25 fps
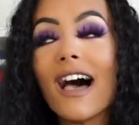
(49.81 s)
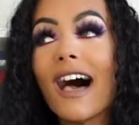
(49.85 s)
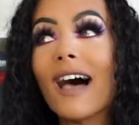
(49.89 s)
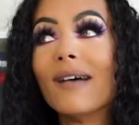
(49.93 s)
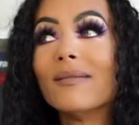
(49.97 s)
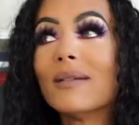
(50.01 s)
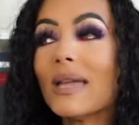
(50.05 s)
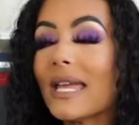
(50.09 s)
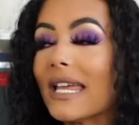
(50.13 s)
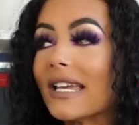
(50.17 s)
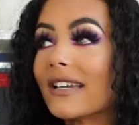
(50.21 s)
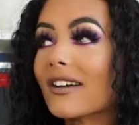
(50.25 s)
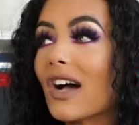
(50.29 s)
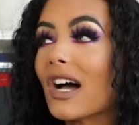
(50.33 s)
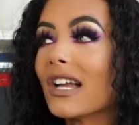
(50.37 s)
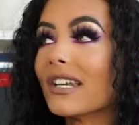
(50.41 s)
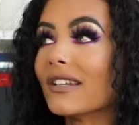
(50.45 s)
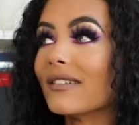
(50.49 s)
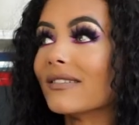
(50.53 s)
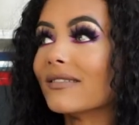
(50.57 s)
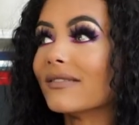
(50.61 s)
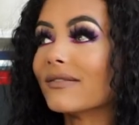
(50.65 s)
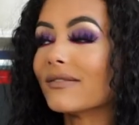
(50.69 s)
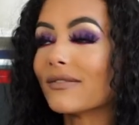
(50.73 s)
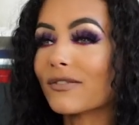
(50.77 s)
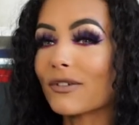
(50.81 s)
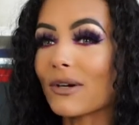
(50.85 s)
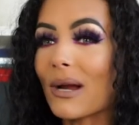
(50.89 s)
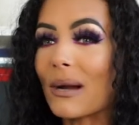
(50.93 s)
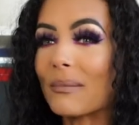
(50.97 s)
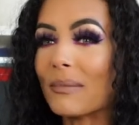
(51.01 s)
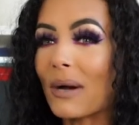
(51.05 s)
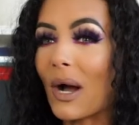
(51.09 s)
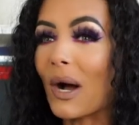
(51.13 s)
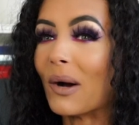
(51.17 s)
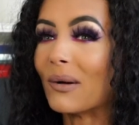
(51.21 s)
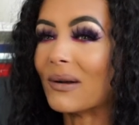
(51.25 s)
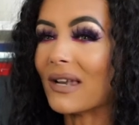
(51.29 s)
I mean, kind of
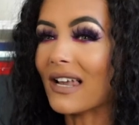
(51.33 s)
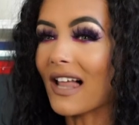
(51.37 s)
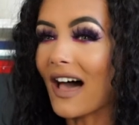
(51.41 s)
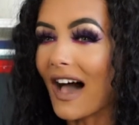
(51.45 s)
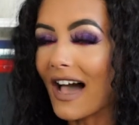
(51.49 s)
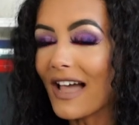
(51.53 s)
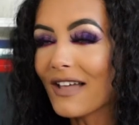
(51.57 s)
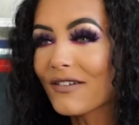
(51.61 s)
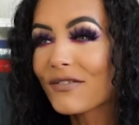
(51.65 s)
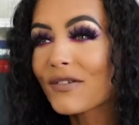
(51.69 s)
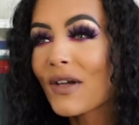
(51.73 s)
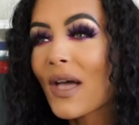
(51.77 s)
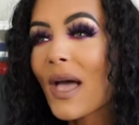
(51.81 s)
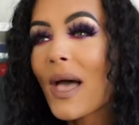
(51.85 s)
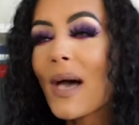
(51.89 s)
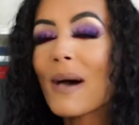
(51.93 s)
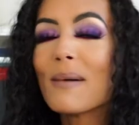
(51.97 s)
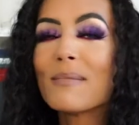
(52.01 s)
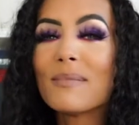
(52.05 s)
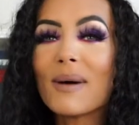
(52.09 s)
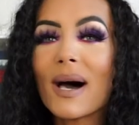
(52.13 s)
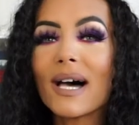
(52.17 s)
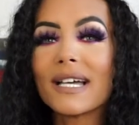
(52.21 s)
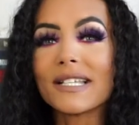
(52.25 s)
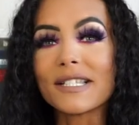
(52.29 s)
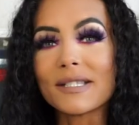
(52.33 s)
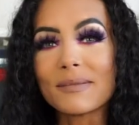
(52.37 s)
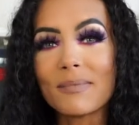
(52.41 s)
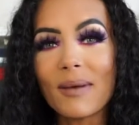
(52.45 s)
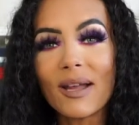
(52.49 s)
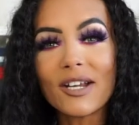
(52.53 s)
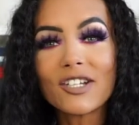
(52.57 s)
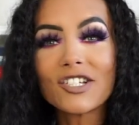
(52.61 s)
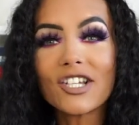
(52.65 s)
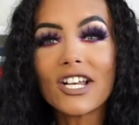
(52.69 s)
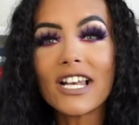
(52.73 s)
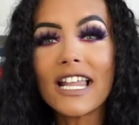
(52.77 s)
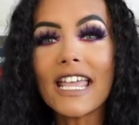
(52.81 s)
throughout my whole life, but
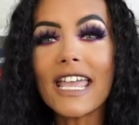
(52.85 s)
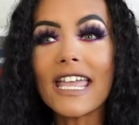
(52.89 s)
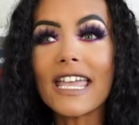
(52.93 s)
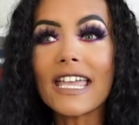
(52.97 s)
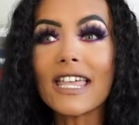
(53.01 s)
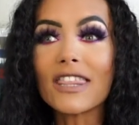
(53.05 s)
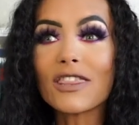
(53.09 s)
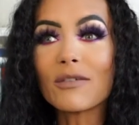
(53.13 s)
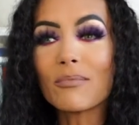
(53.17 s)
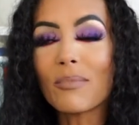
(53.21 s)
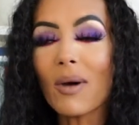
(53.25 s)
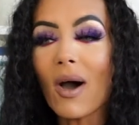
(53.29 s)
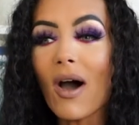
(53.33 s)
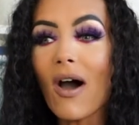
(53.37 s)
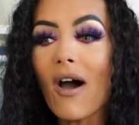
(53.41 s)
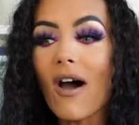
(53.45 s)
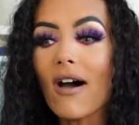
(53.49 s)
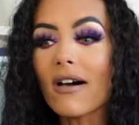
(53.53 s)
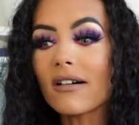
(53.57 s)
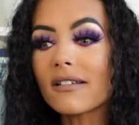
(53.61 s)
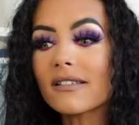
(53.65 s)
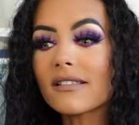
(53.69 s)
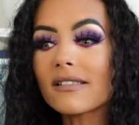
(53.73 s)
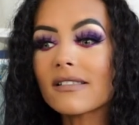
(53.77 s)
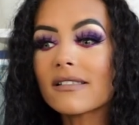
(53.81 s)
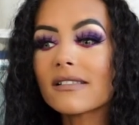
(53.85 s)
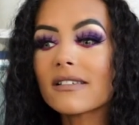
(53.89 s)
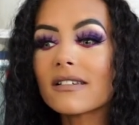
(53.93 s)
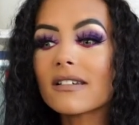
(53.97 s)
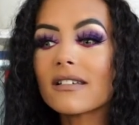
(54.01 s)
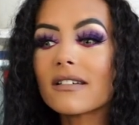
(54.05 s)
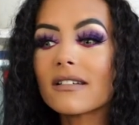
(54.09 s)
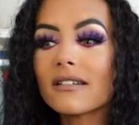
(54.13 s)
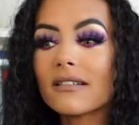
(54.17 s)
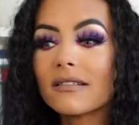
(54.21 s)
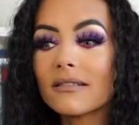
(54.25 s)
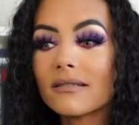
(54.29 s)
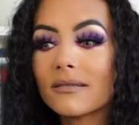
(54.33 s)
especially the past,
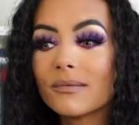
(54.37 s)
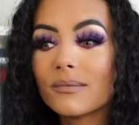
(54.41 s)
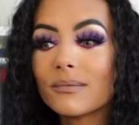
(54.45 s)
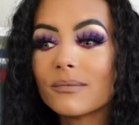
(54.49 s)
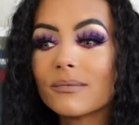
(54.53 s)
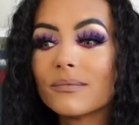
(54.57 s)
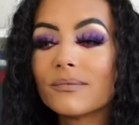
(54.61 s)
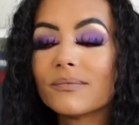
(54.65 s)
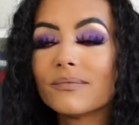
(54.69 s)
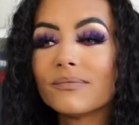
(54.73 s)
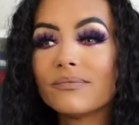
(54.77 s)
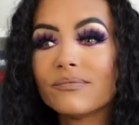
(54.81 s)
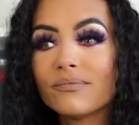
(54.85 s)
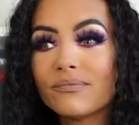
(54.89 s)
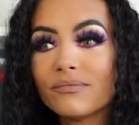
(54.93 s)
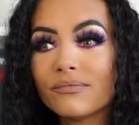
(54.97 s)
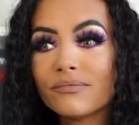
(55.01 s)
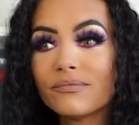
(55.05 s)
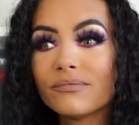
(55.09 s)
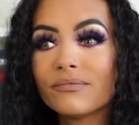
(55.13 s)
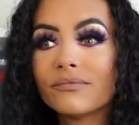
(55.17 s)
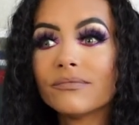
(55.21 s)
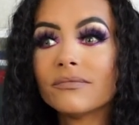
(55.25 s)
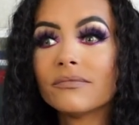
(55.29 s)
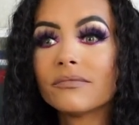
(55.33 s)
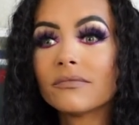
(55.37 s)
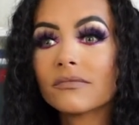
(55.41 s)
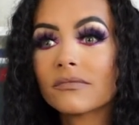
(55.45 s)
mm,